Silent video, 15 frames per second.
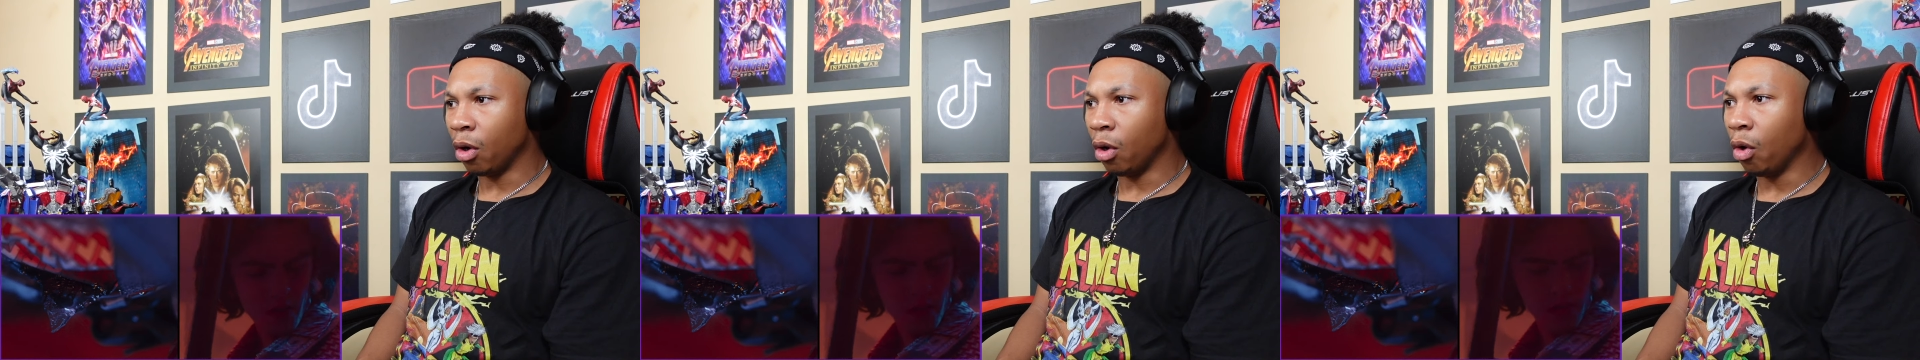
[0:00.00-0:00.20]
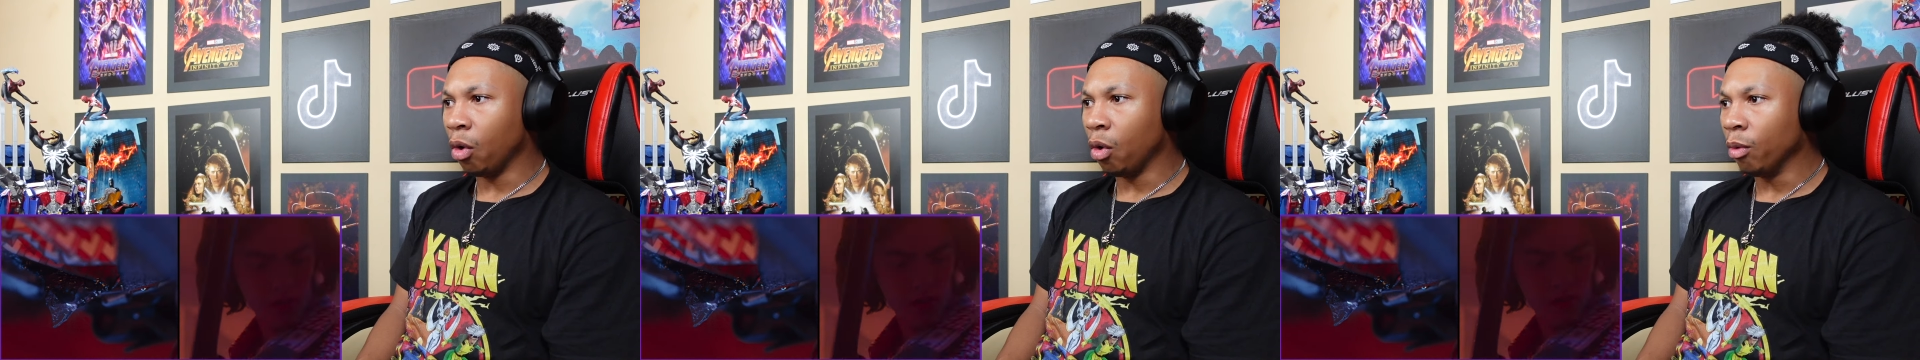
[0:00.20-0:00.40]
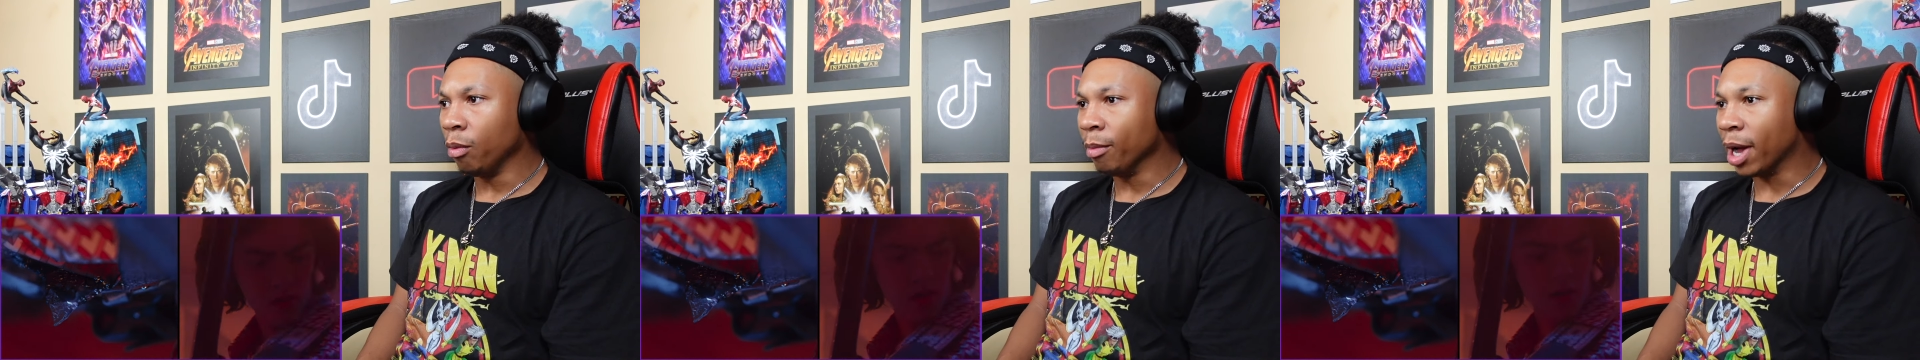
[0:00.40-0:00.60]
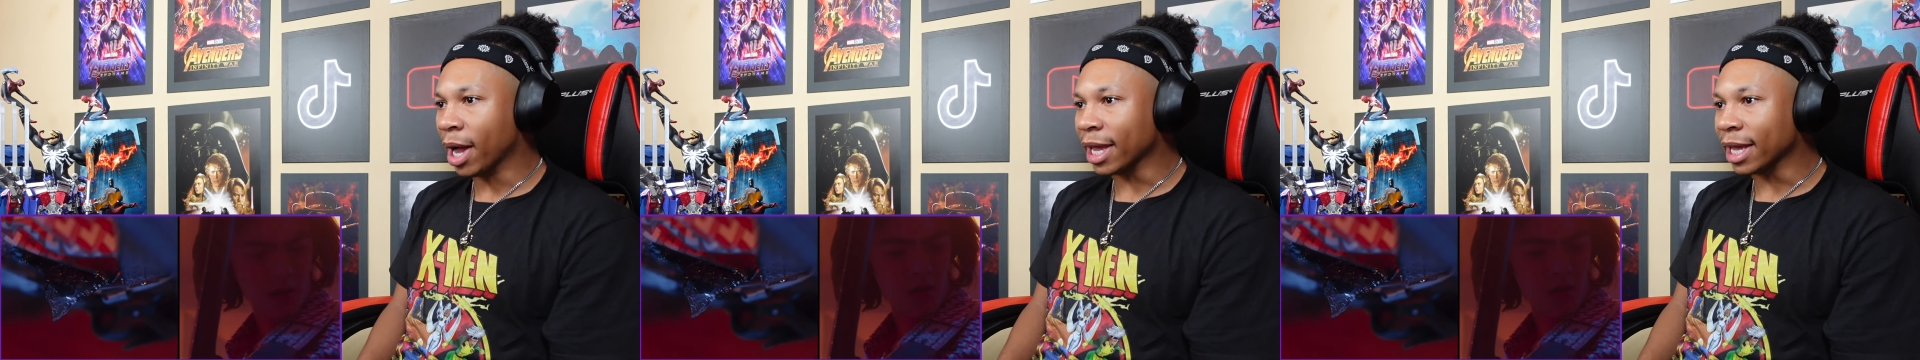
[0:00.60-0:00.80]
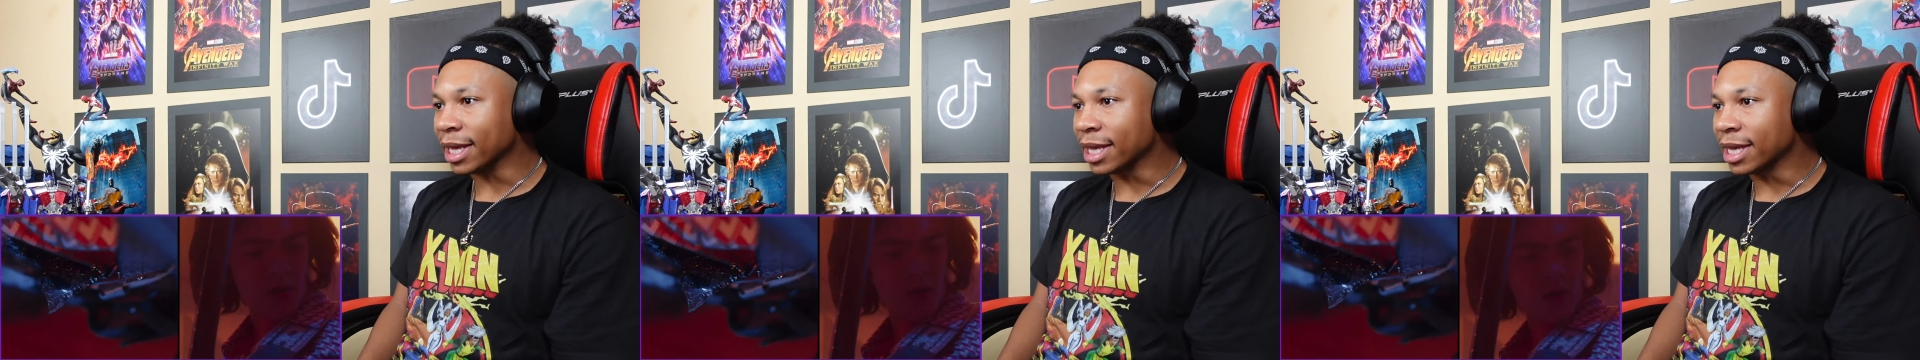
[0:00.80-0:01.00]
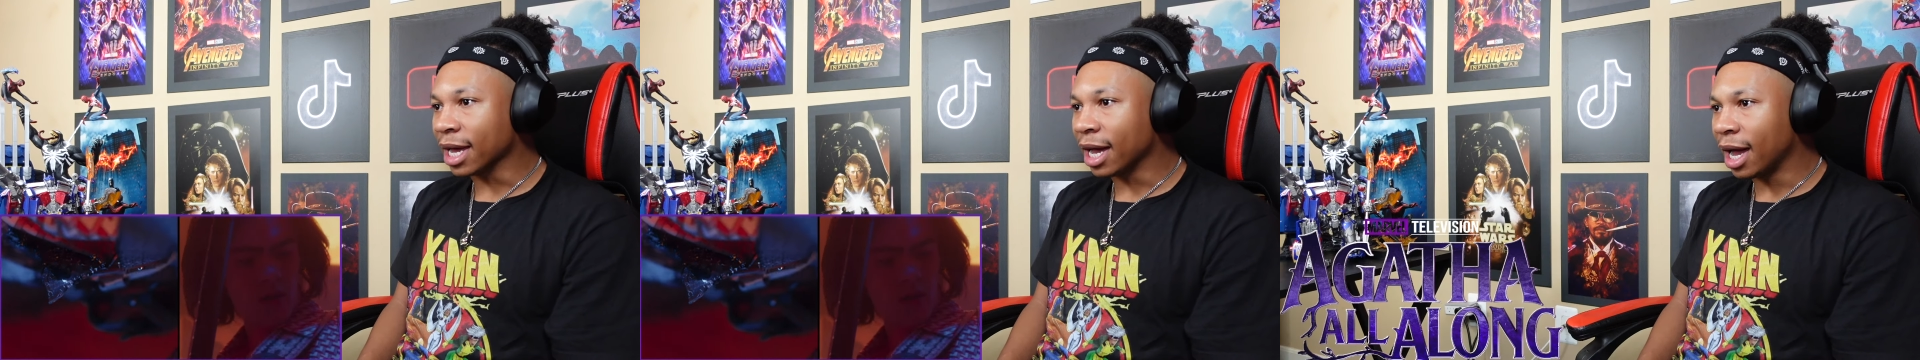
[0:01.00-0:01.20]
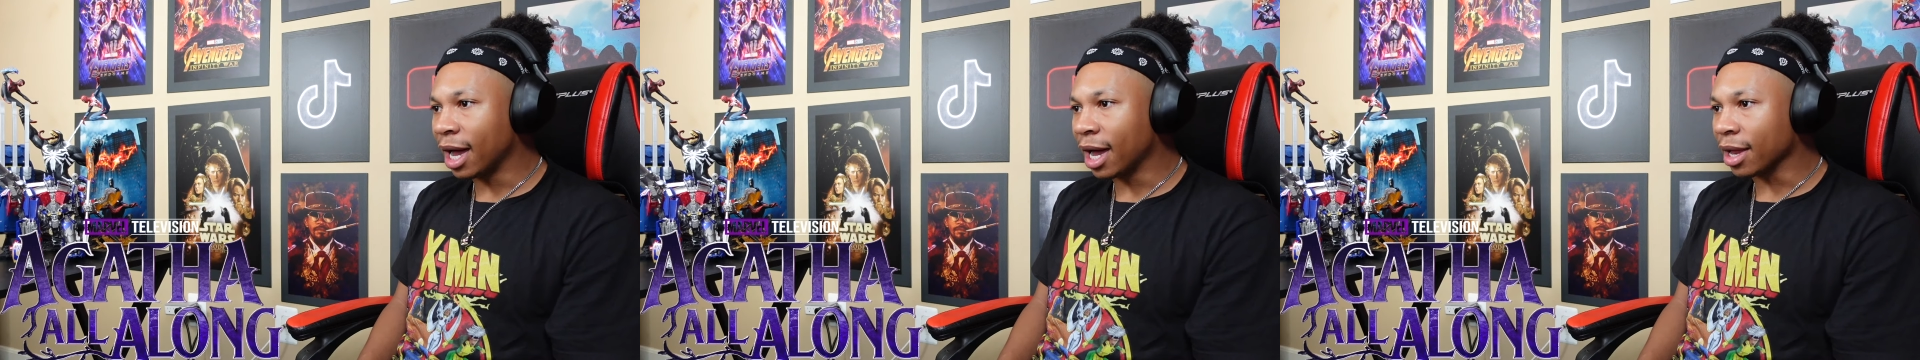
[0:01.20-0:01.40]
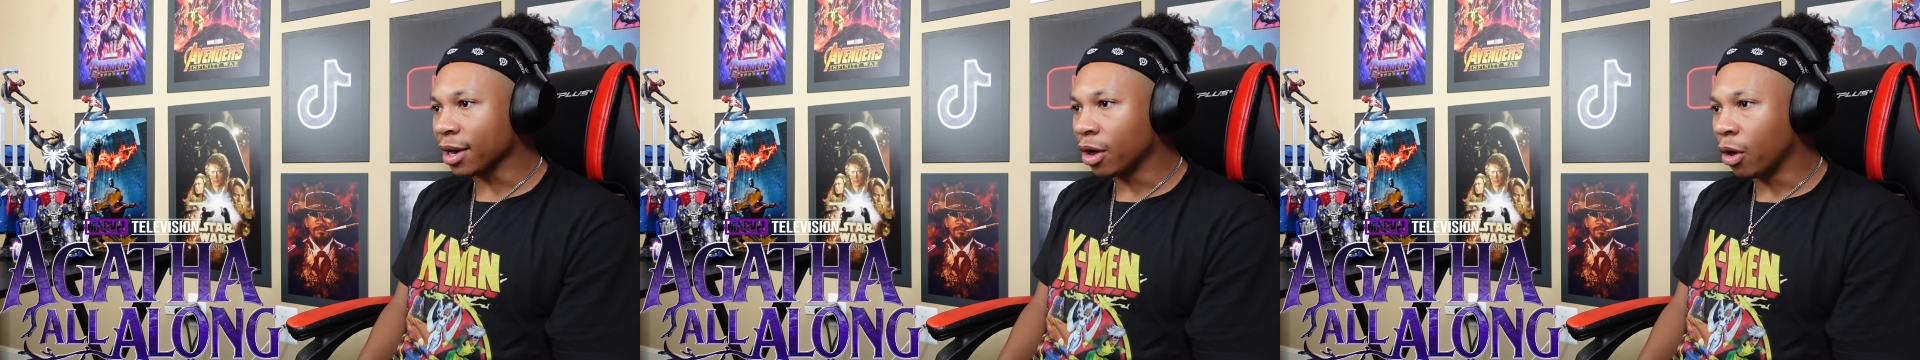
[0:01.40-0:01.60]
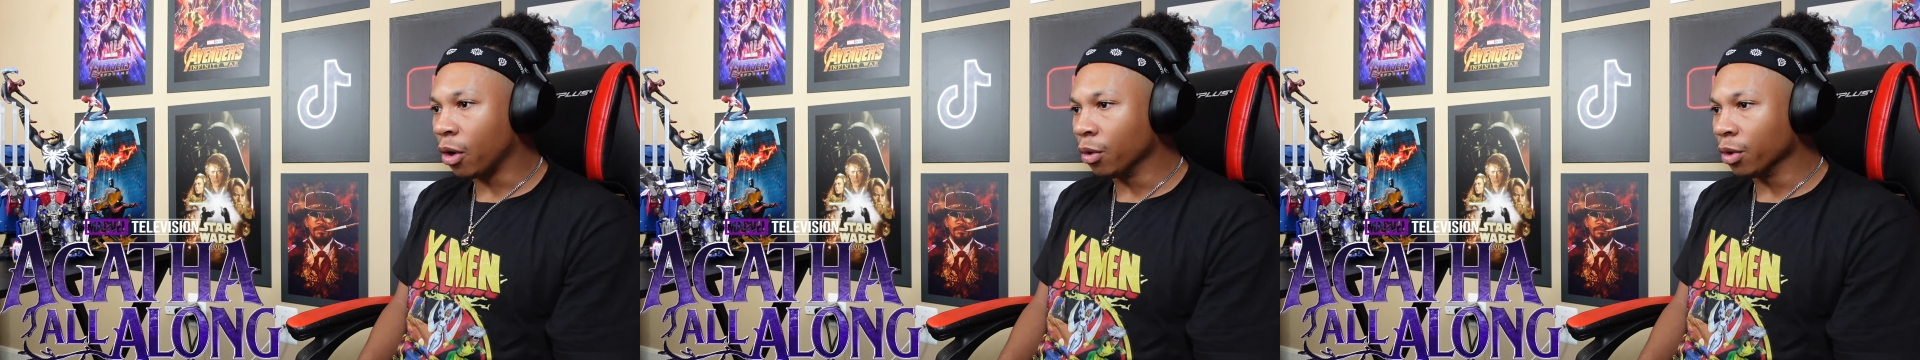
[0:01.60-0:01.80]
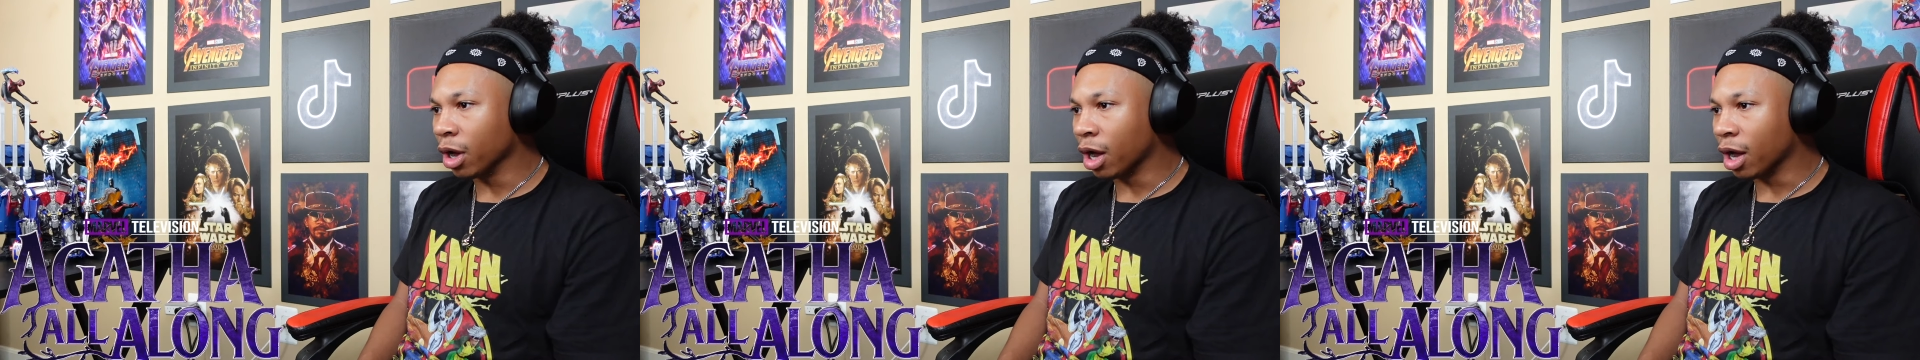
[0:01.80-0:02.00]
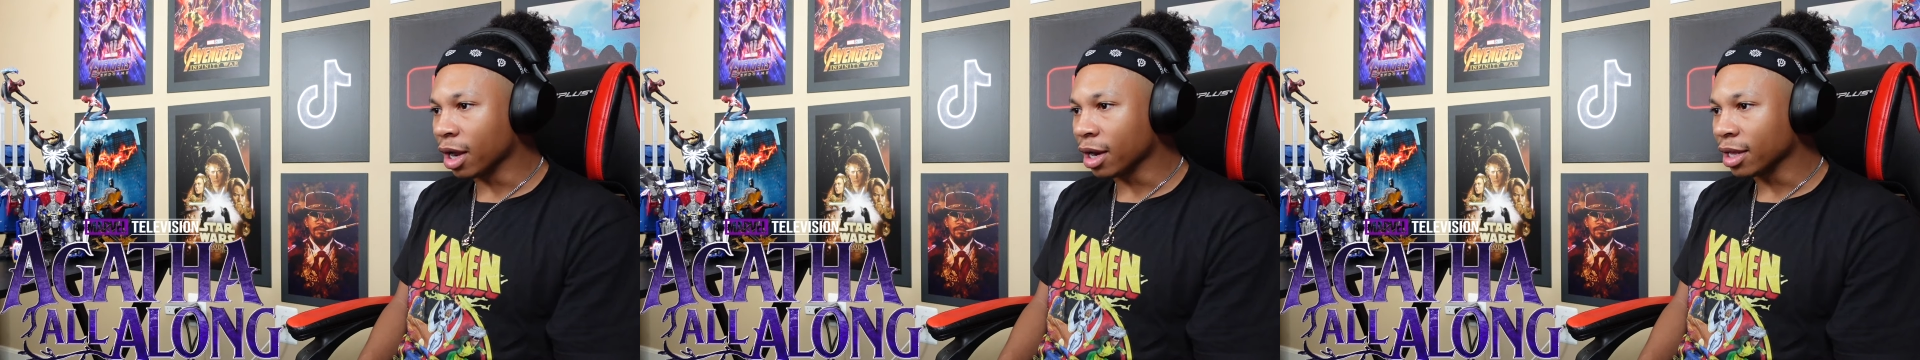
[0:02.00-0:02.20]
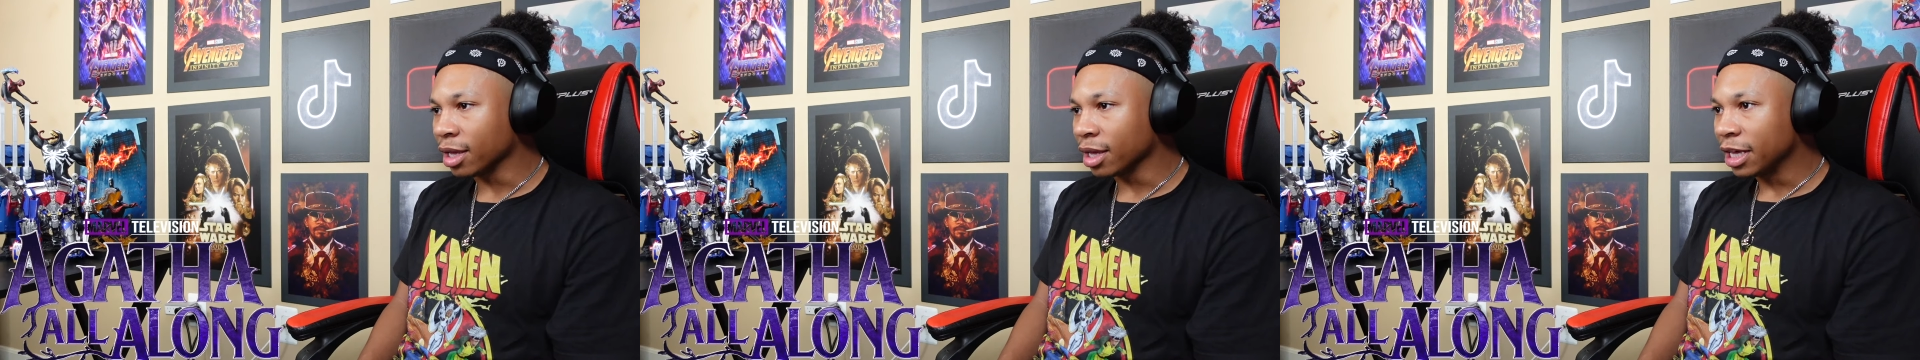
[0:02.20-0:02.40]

Oh my god, hold on.